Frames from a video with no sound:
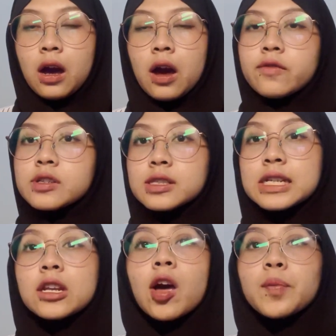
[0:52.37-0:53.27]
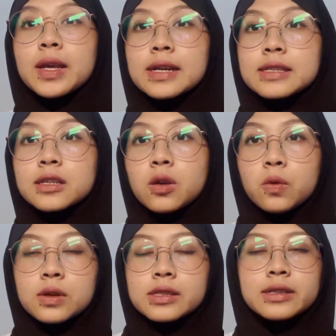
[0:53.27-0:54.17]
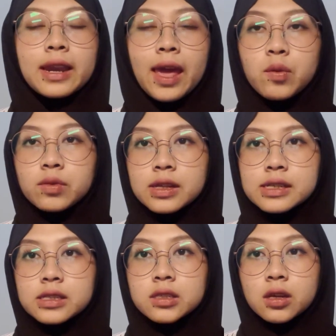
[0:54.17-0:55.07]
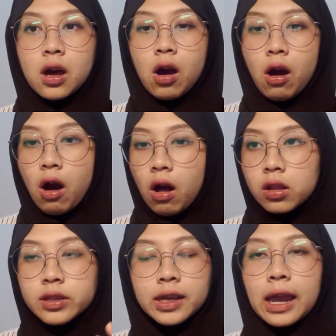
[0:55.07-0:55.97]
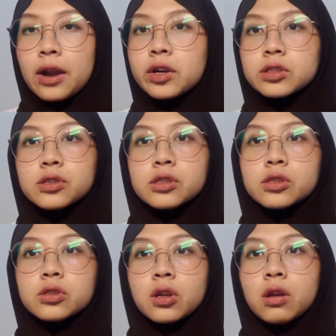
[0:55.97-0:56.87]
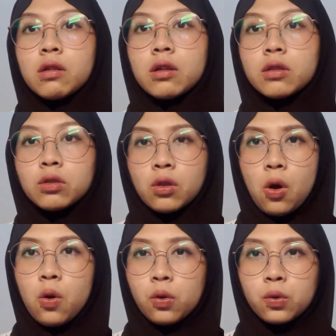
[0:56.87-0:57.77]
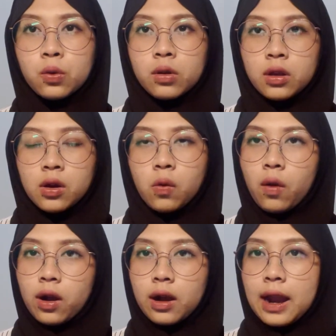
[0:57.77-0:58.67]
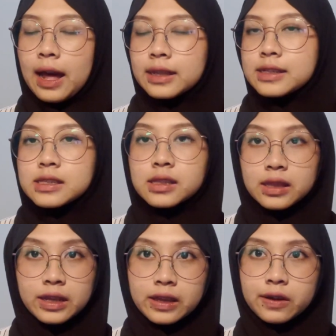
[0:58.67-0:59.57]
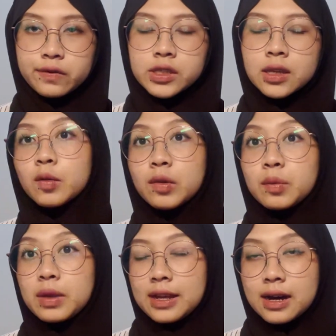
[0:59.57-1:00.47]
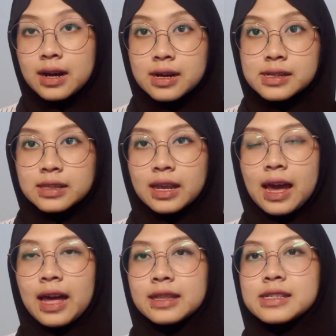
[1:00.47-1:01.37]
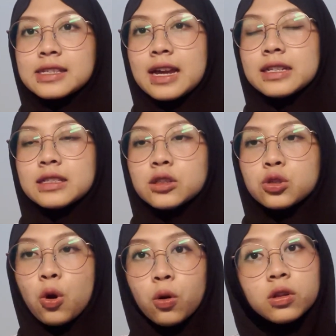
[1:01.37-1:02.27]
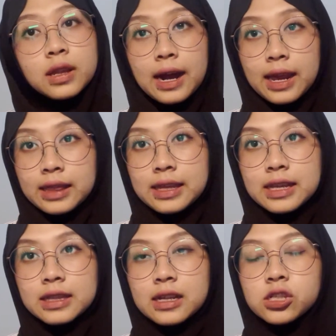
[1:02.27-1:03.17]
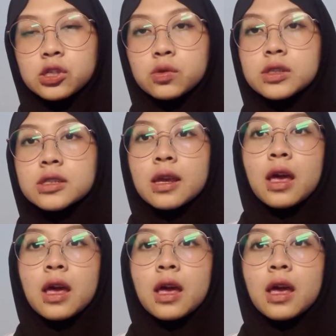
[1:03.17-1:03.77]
Obviously, not because it was nameless, all the characters know where Alice lives, but because Alice hadn't told Eileen that she was